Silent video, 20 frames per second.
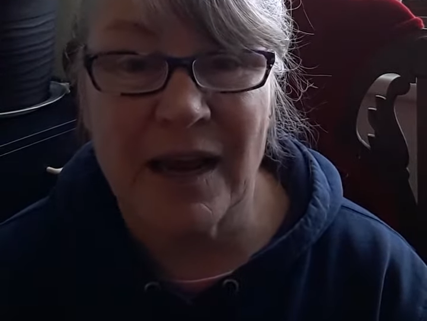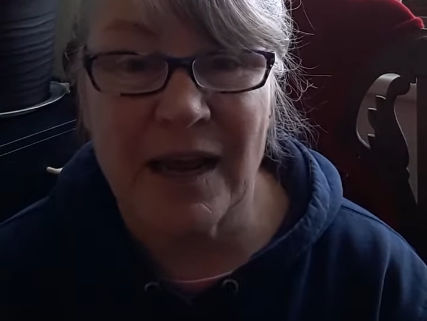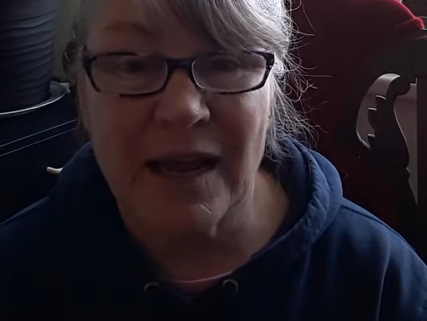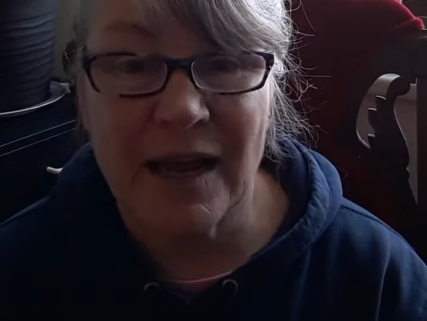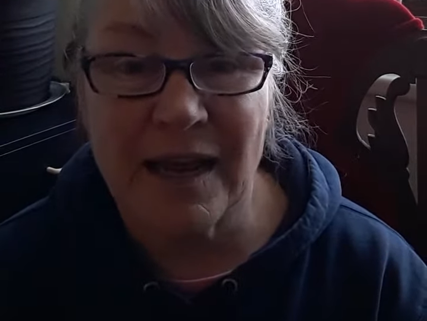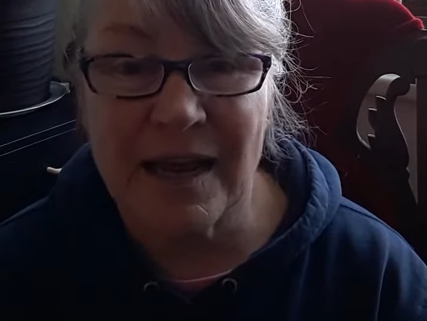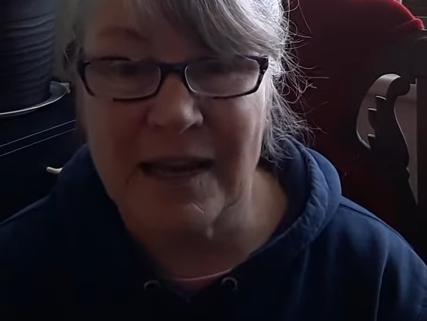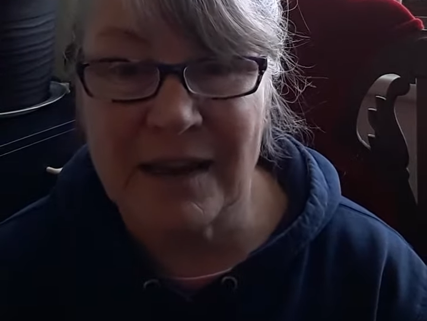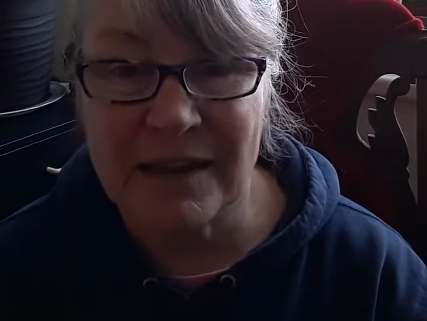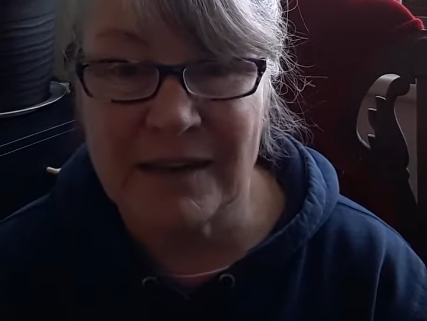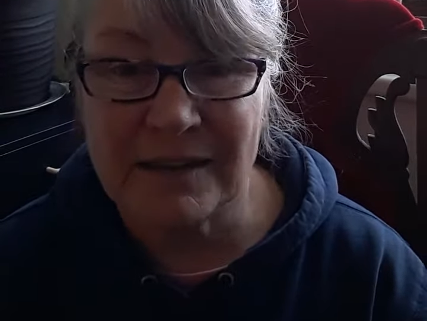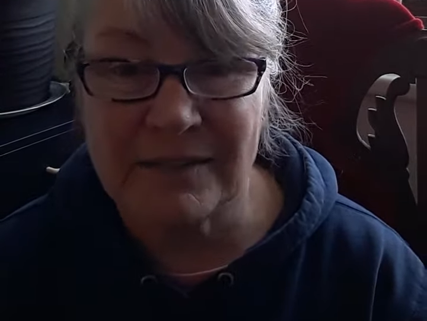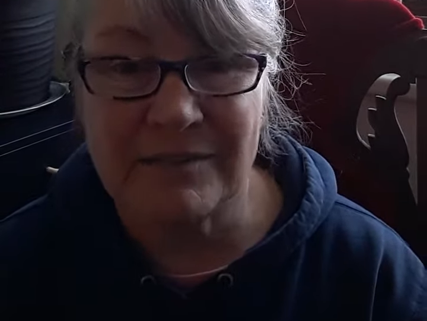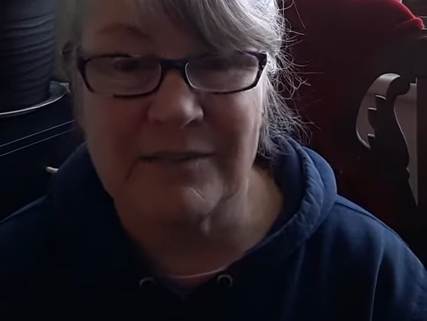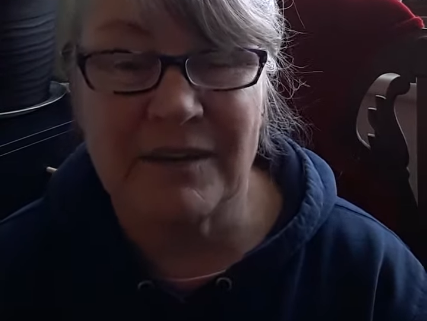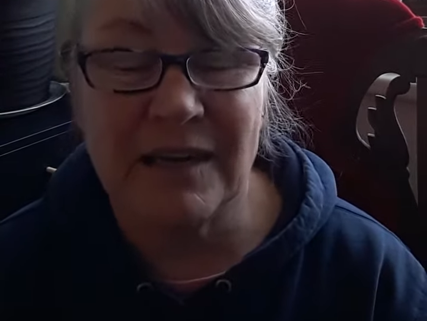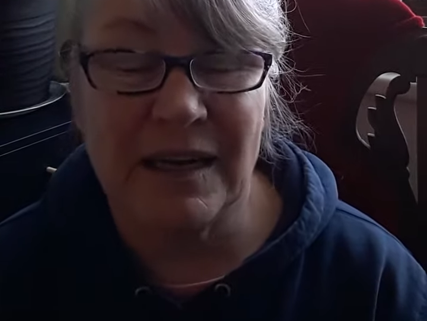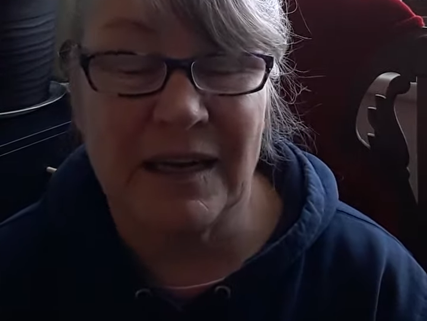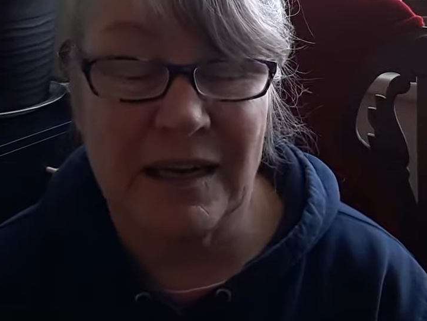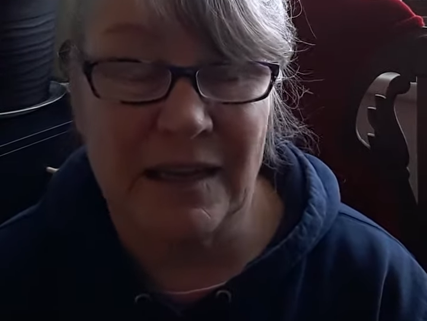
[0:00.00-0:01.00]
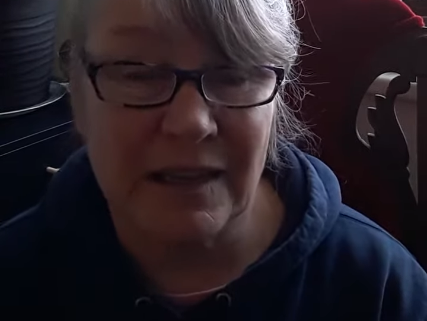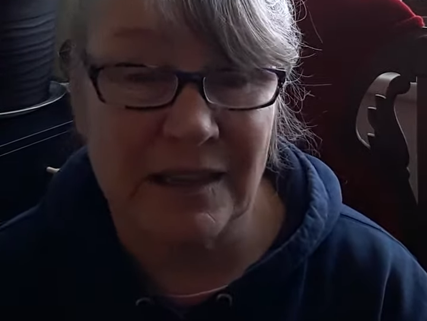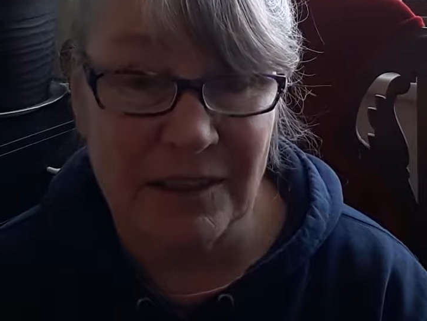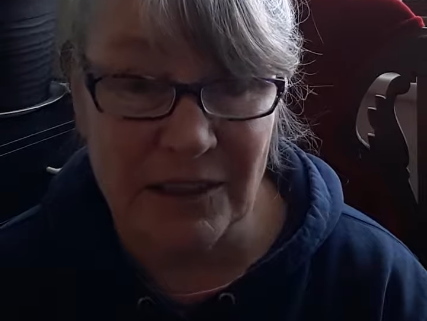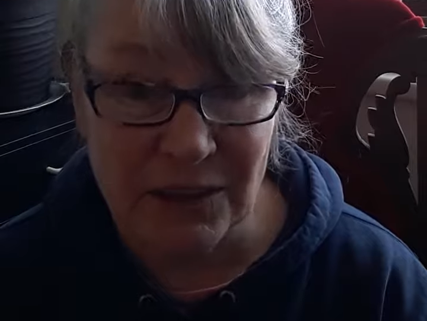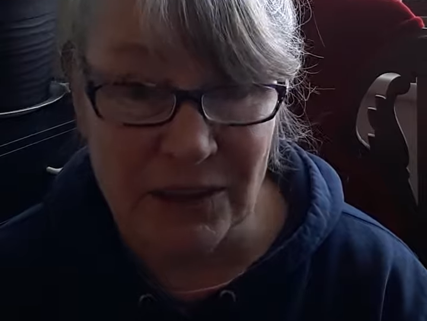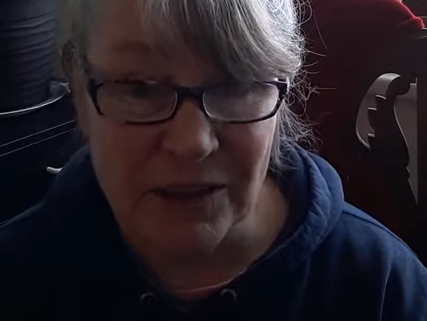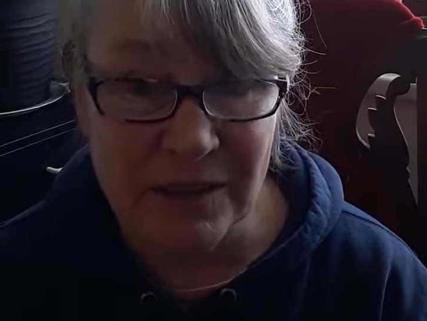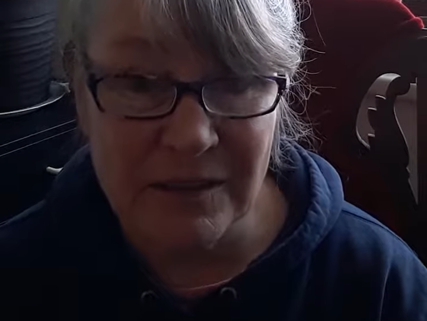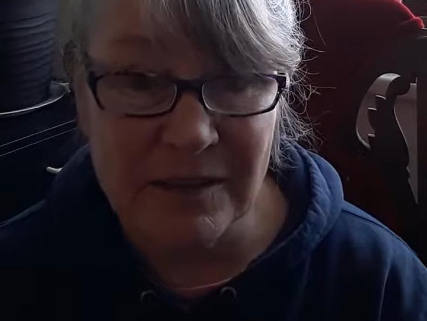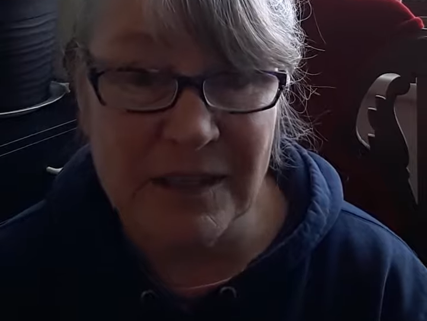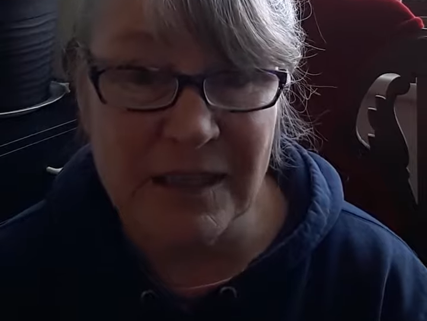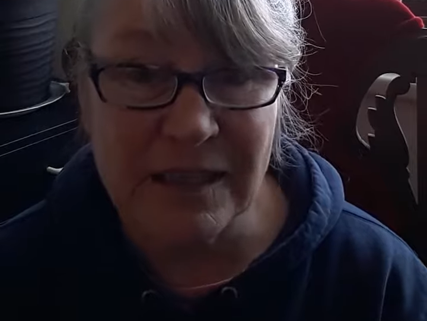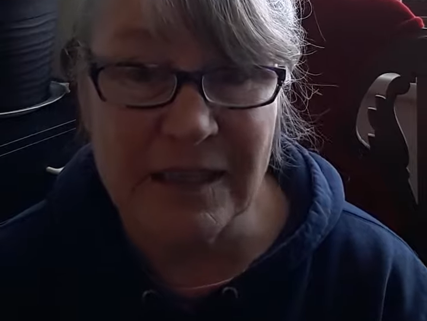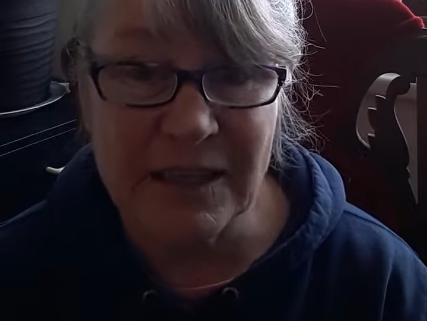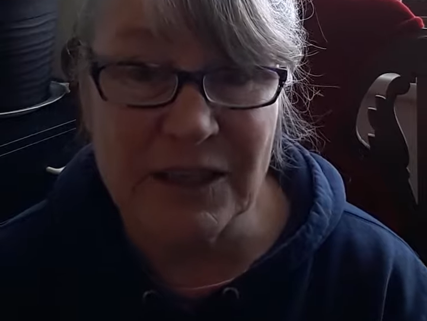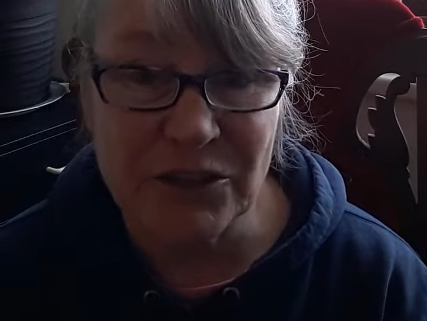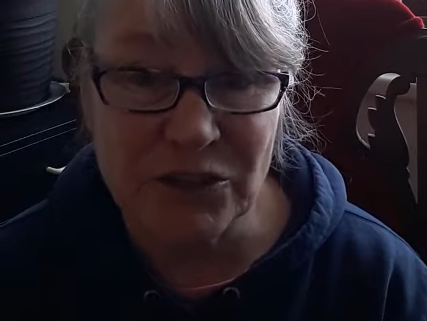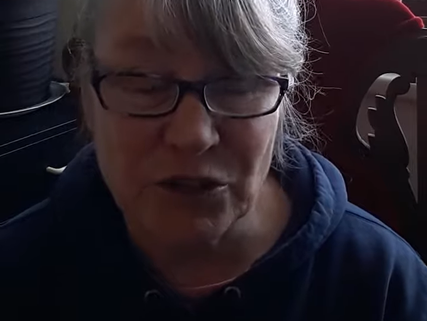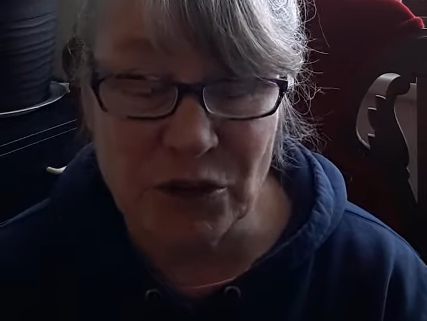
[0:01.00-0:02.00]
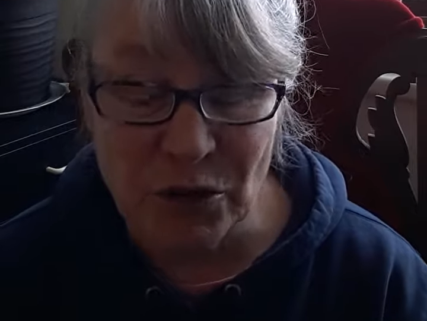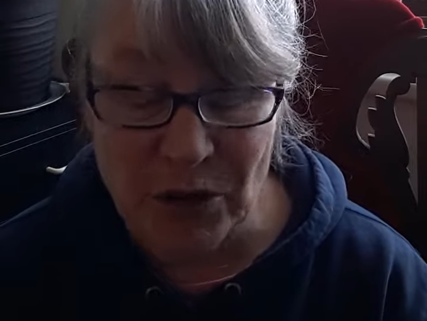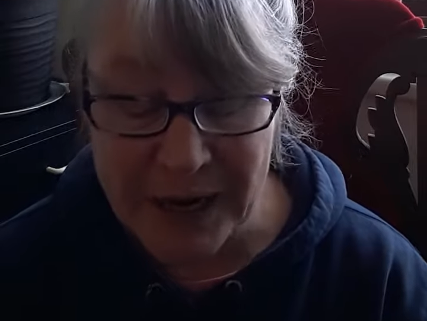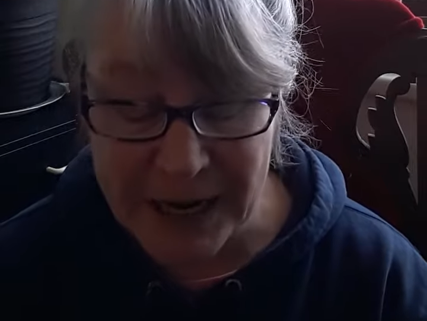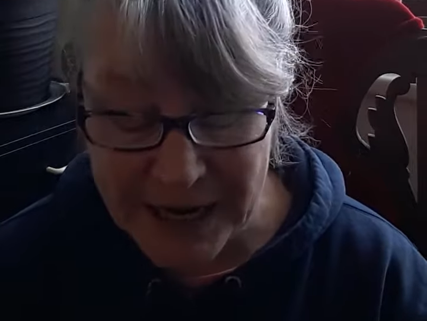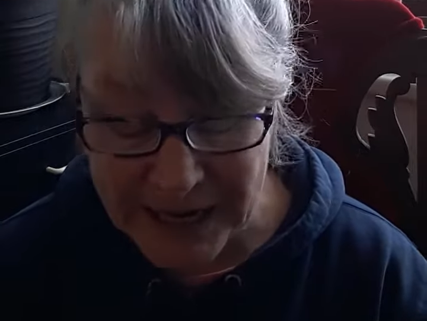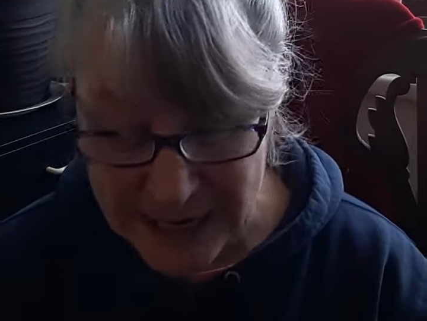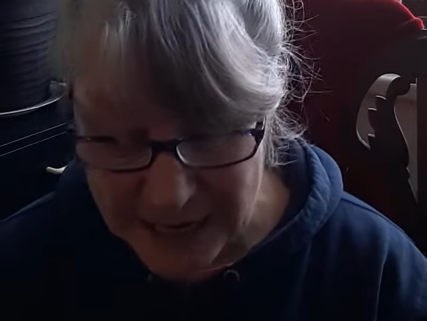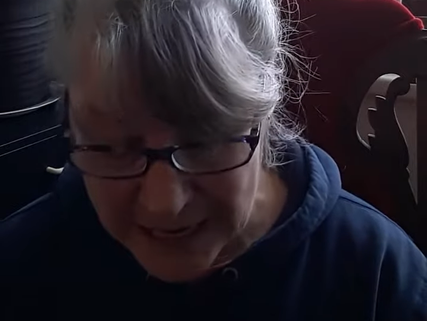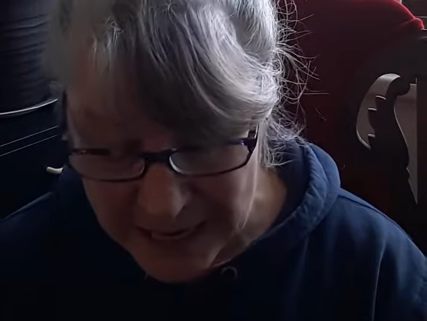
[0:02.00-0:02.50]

I learned and enjoyed.